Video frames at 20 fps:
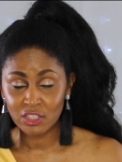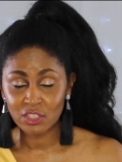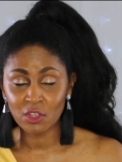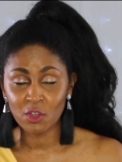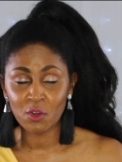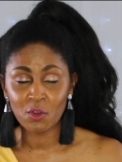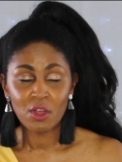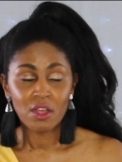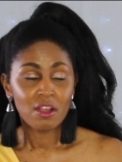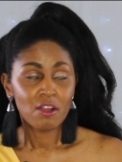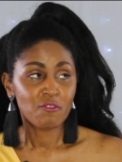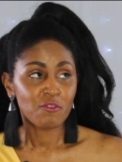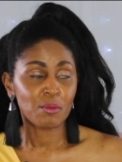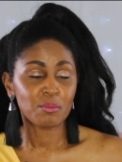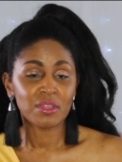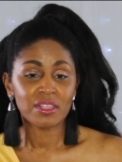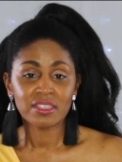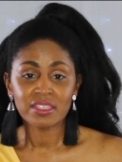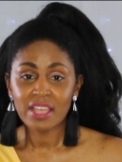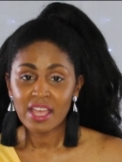So from
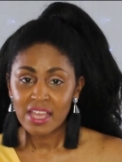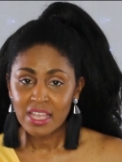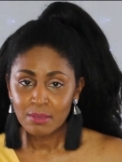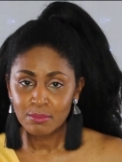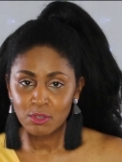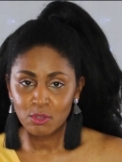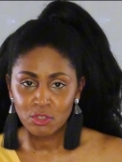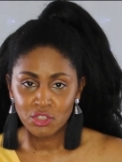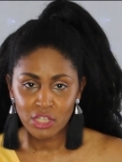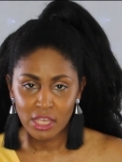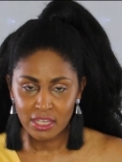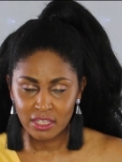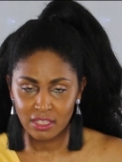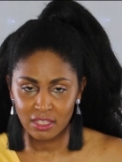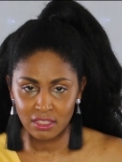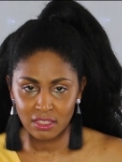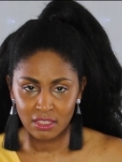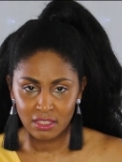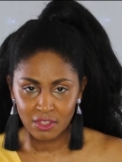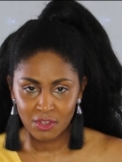the time you check
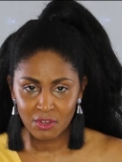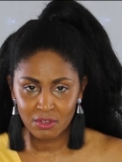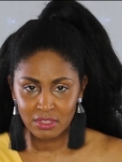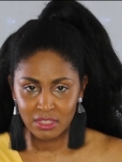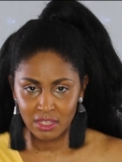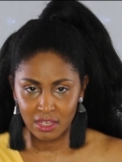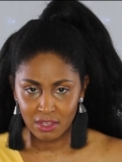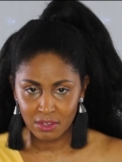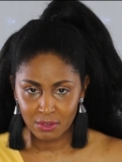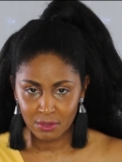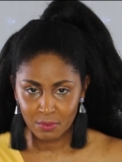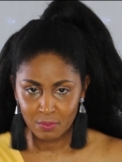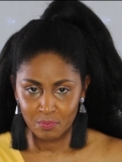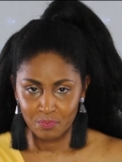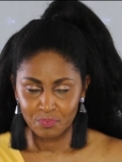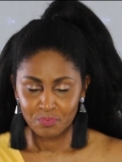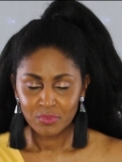into the hotel,